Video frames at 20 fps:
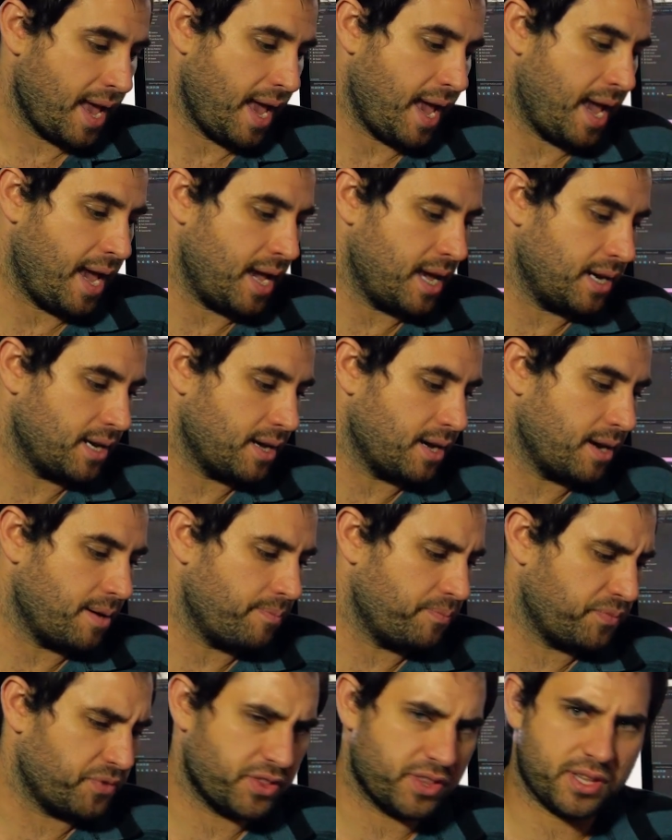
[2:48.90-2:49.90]

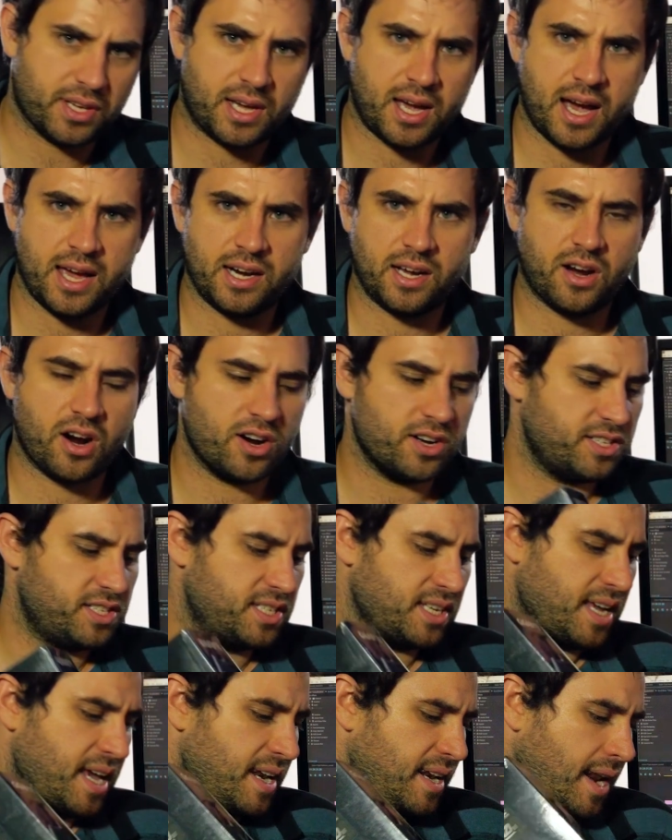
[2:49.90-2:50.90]
And the kind of
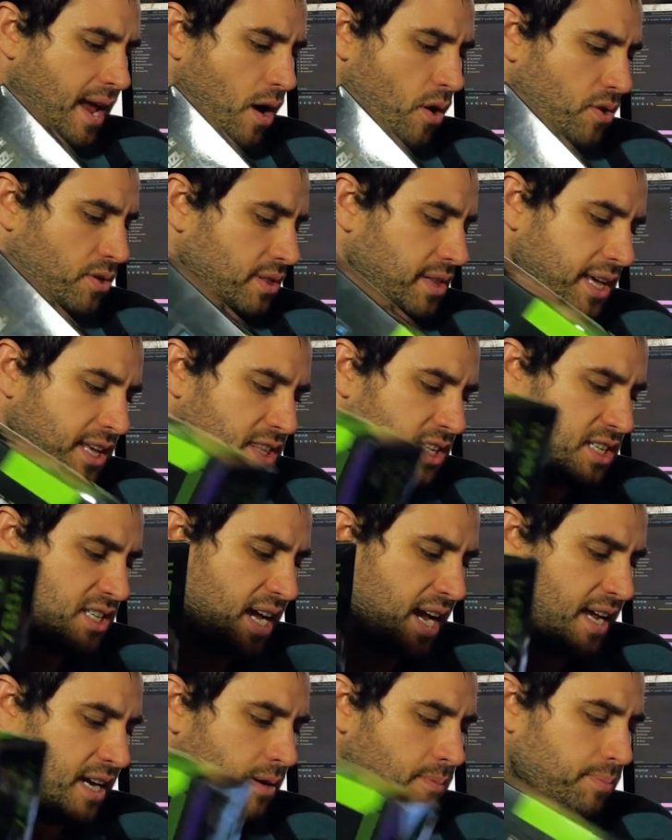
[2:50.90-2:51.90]
cards to get now are like the
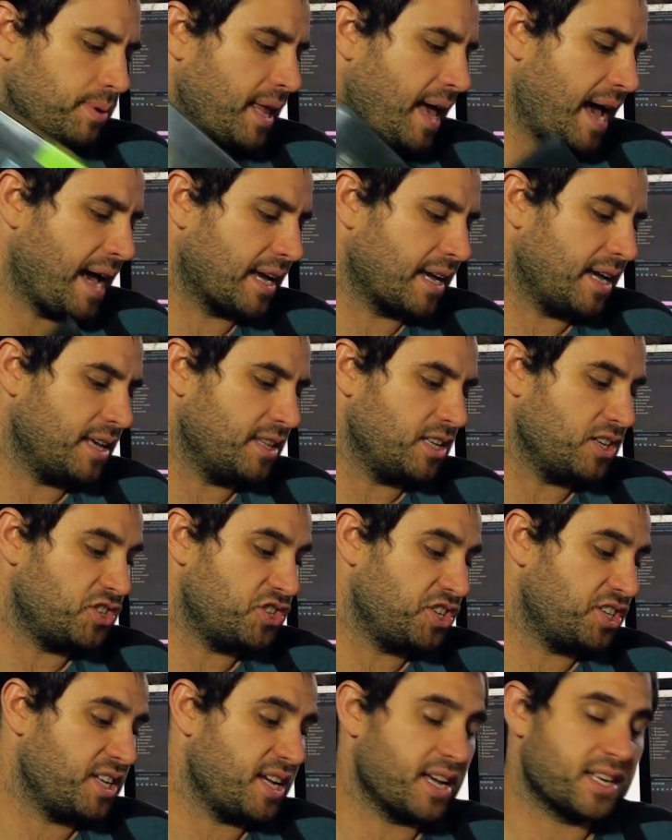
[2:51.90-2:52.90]
Titan Black and the
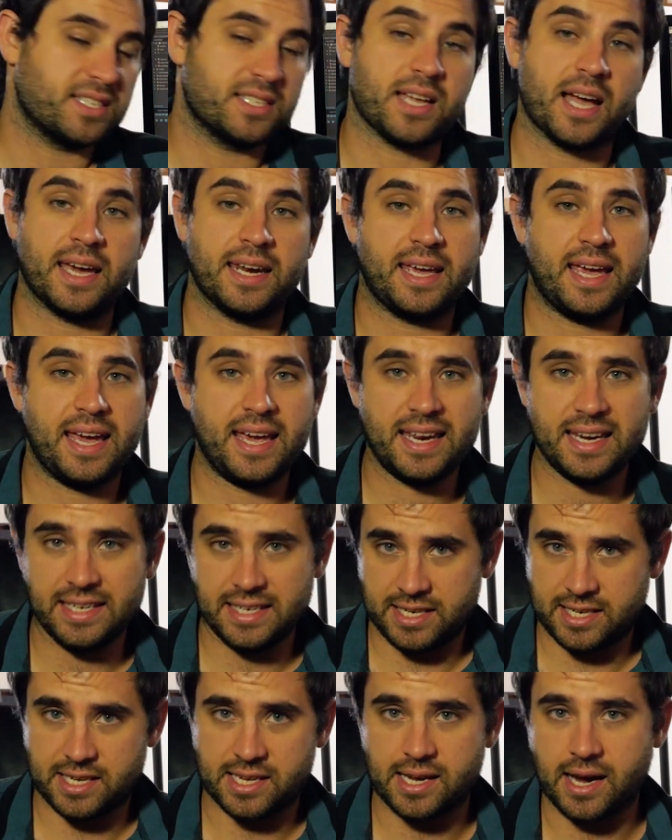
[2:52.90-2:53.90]
GTX
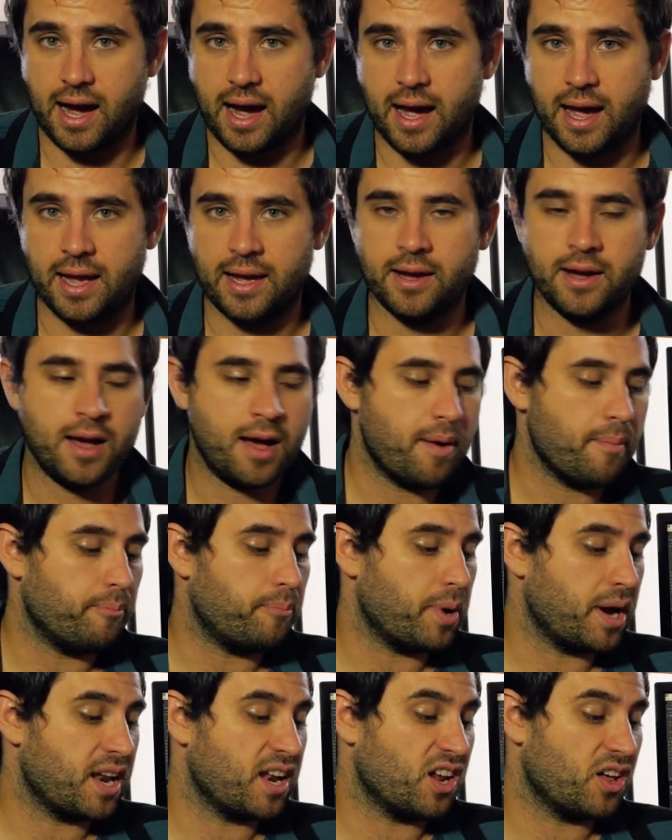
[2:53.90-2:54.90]
980 Ti,
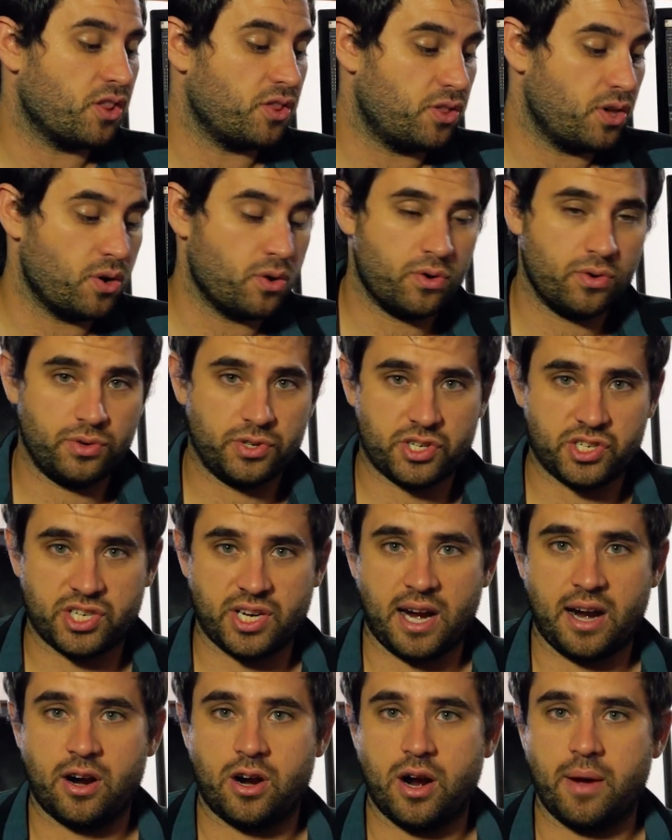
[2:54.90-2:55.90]
but those
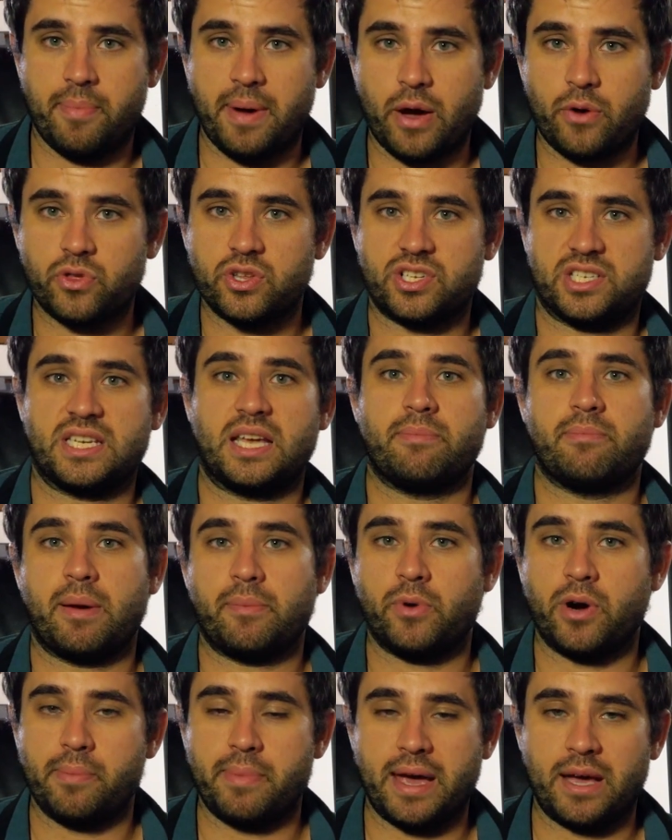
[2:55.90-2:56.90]
share about the same
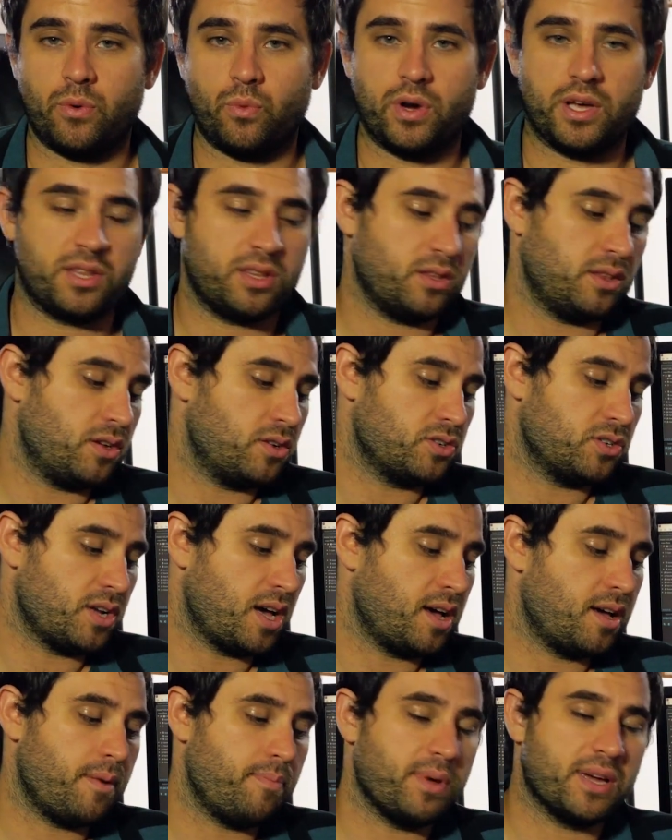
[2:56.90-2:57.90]
memory bandwidth. There's
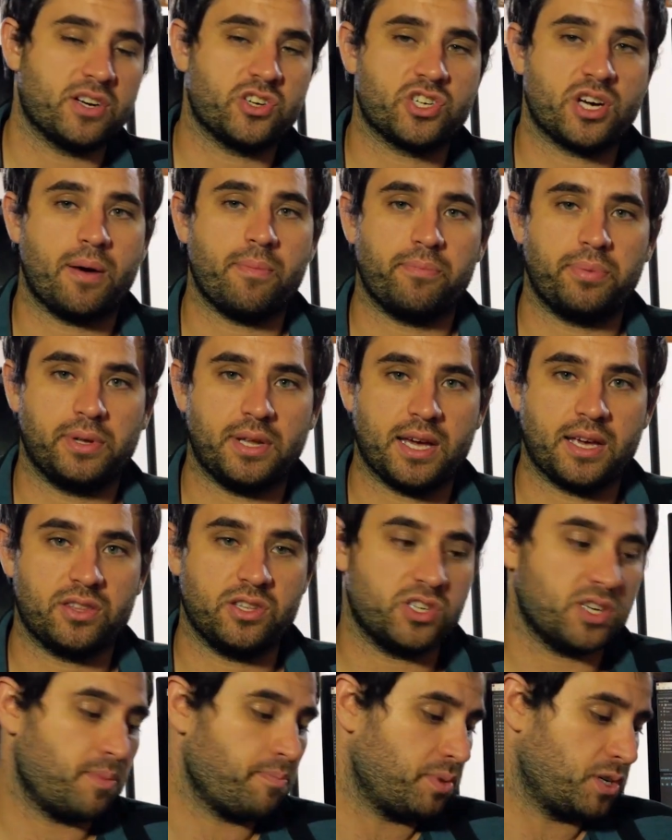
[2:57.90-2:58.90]
not a big jump, like
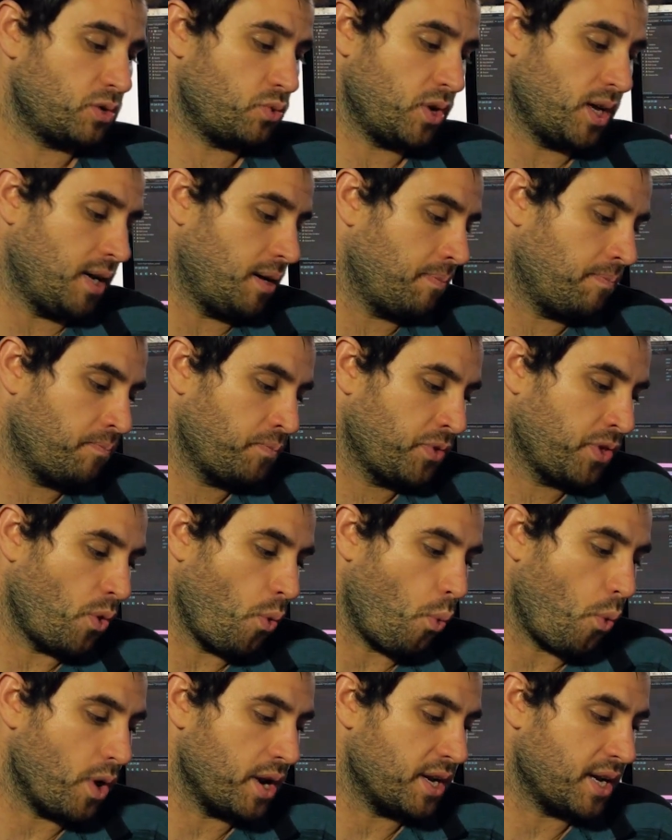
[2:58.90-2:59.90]
the jump between
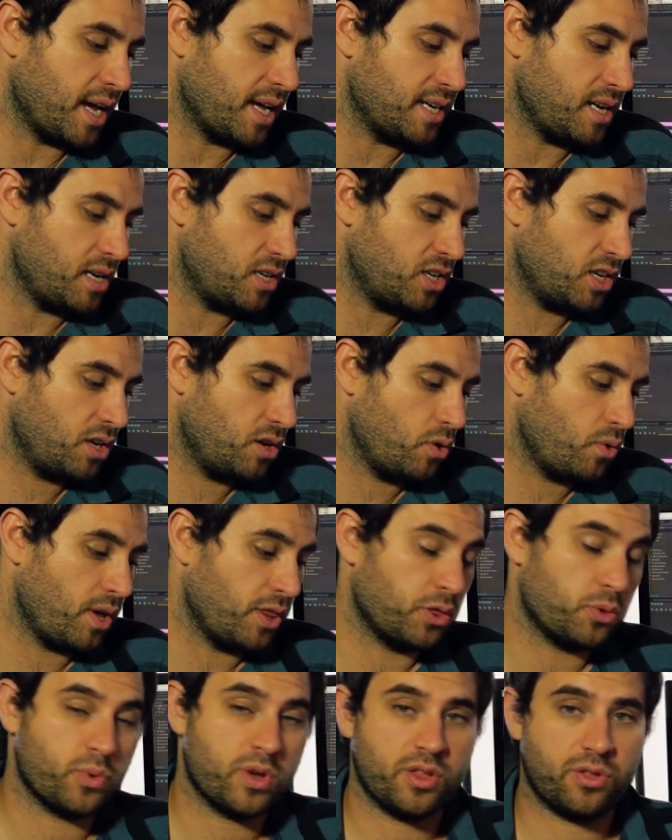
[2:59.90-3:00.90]
192
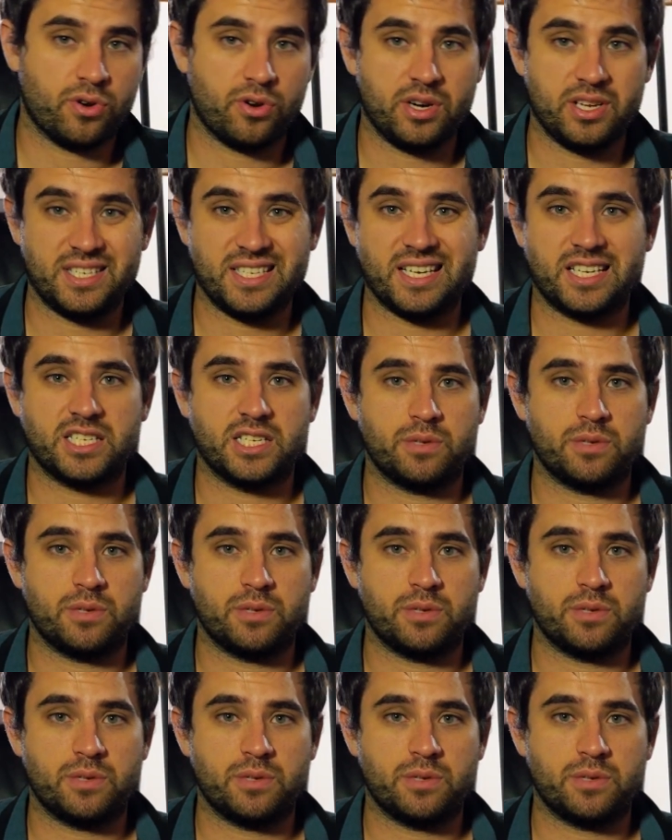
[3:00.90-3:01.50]
and 336